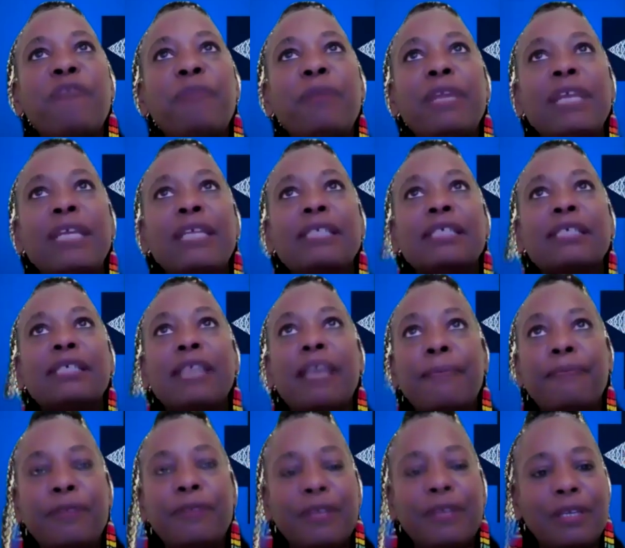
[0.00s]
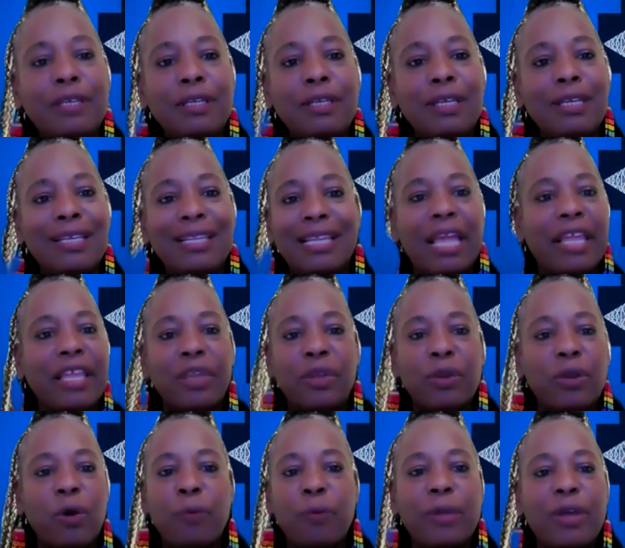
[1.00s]
been accepted,
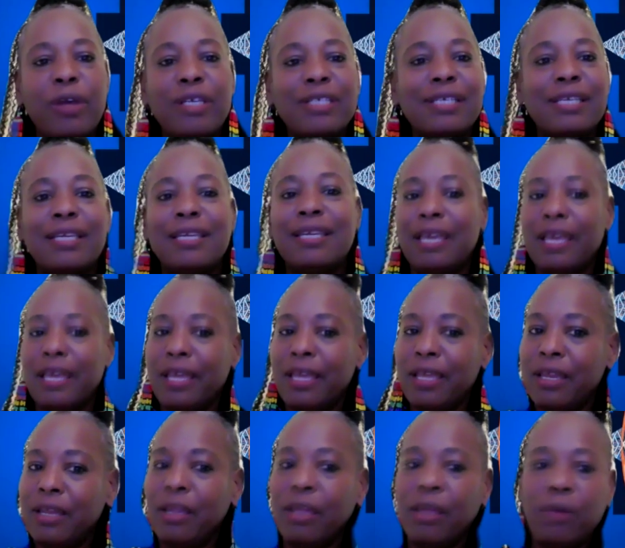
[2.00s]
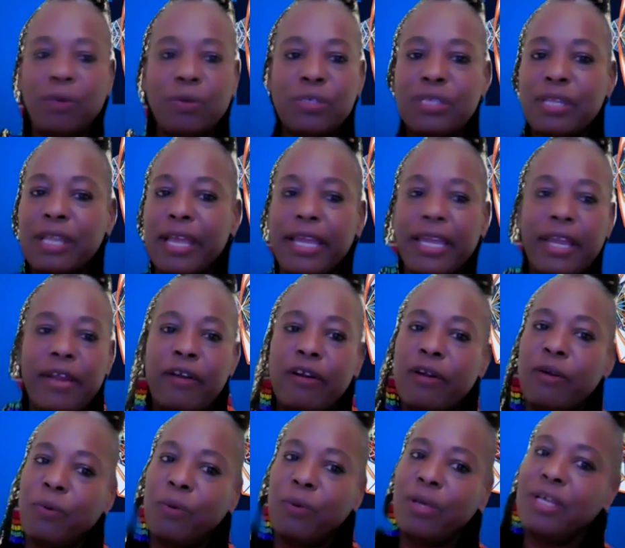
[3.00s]
because again, it was like, here
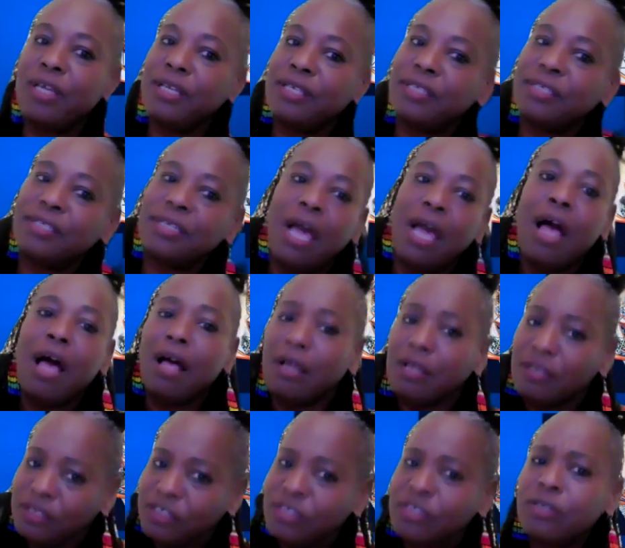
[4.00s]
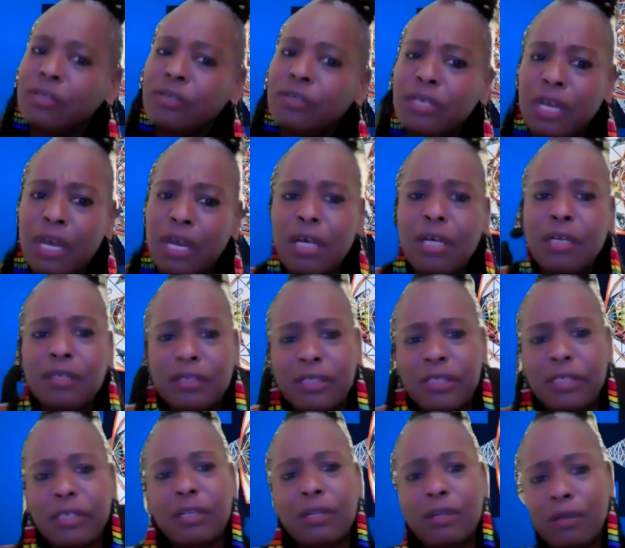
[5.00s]
I was, still young,
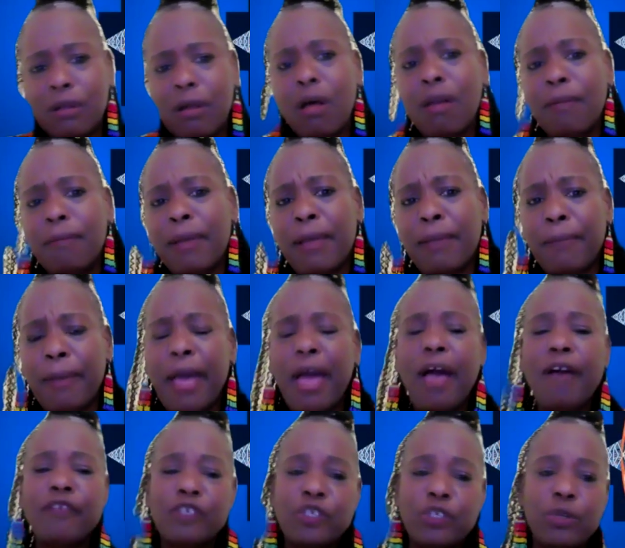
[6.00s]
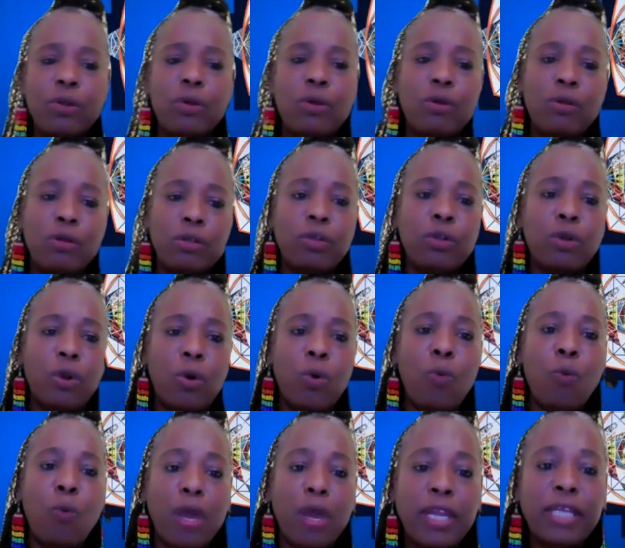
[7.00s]
still on my path, still,
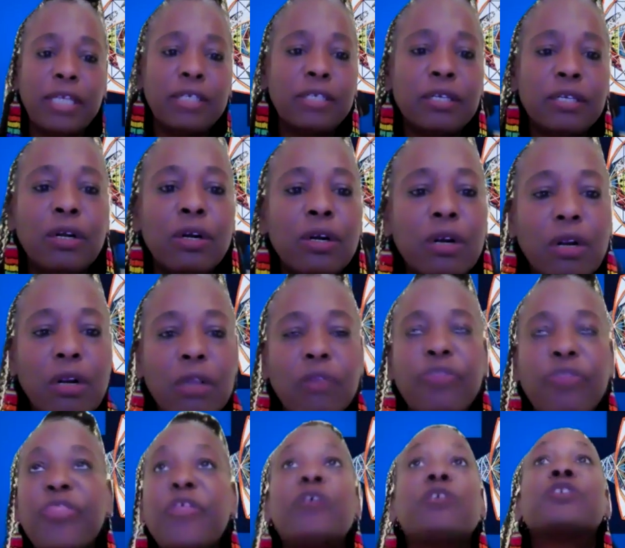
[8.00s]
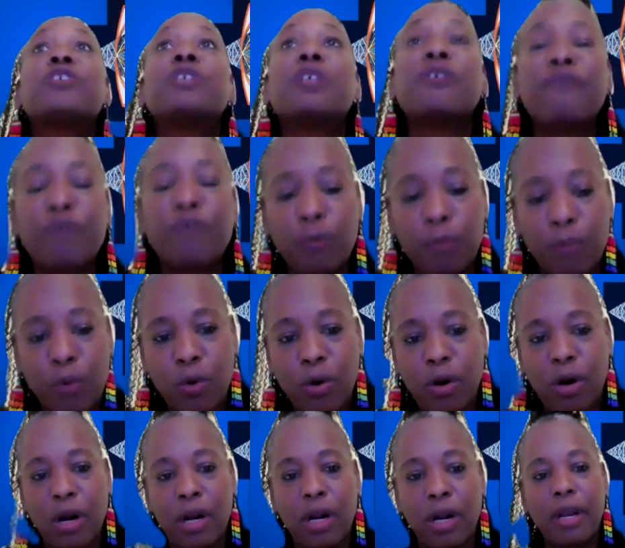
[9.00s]
thirsting for
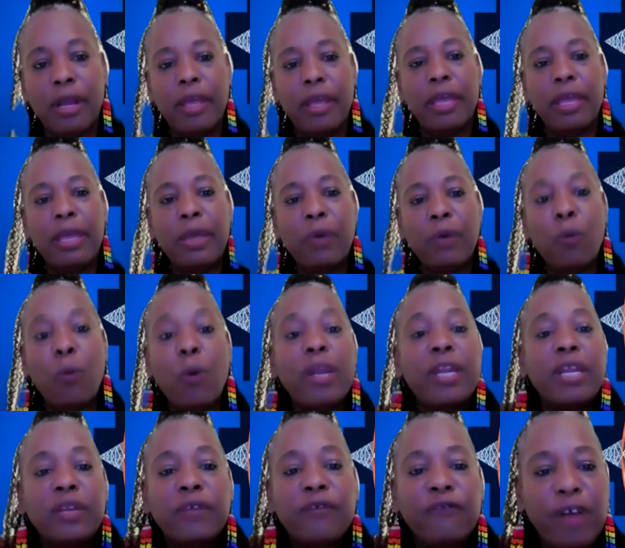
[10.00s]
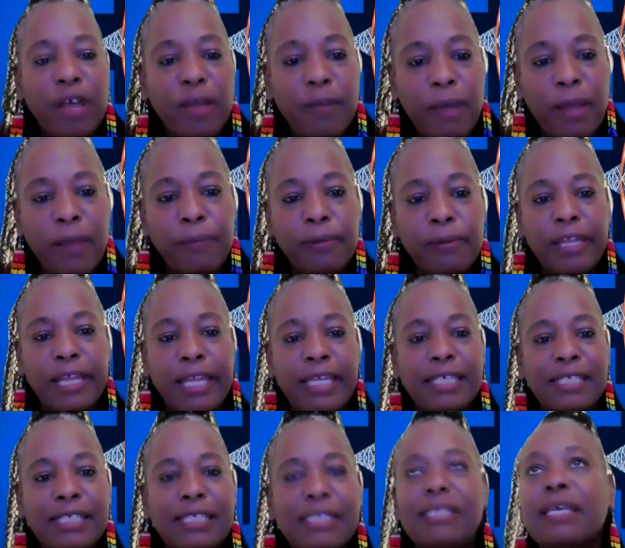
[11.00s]
more, wanting to find my
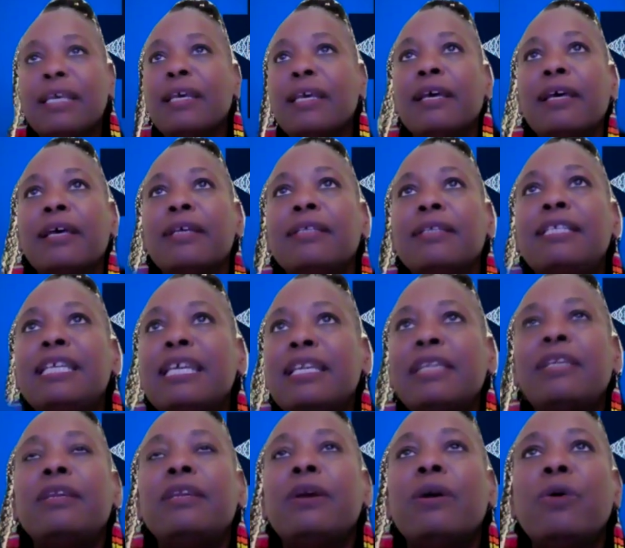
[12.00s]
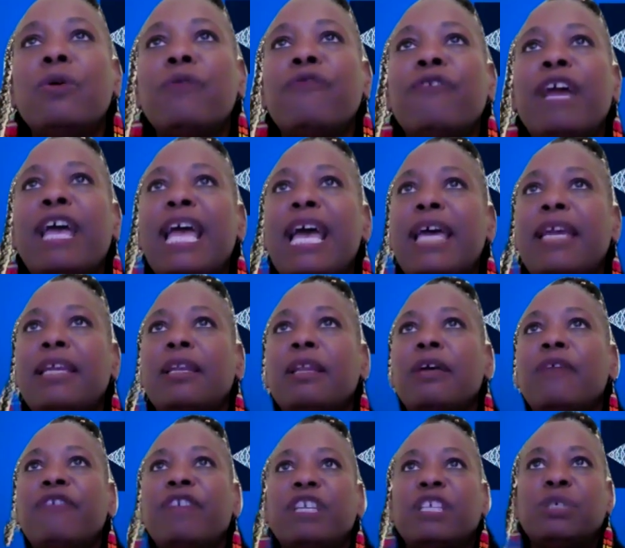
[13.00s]
place, didn't know if I had
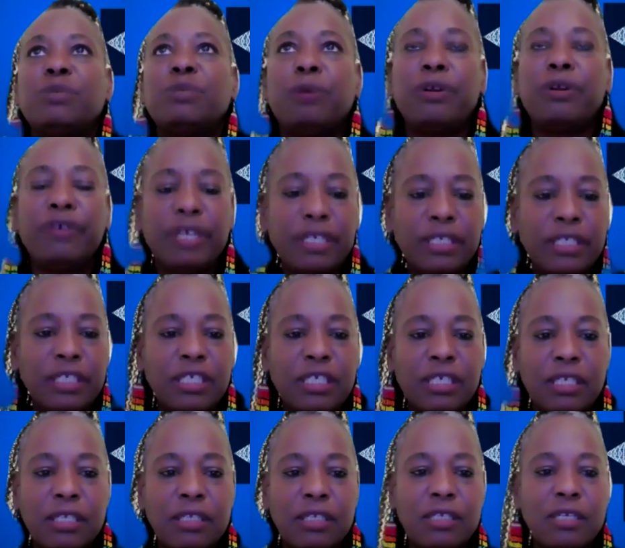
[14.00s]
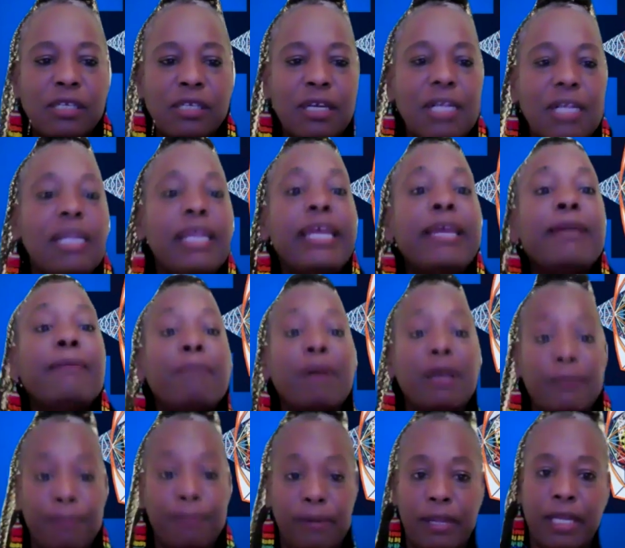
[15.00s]
enough experience to claim my
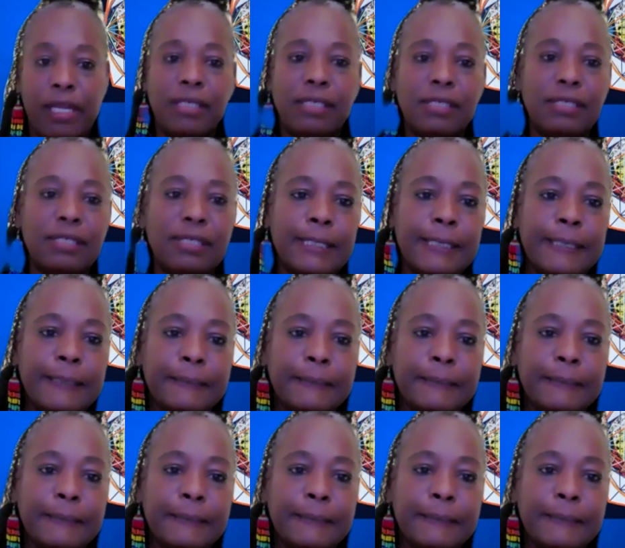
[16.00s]
place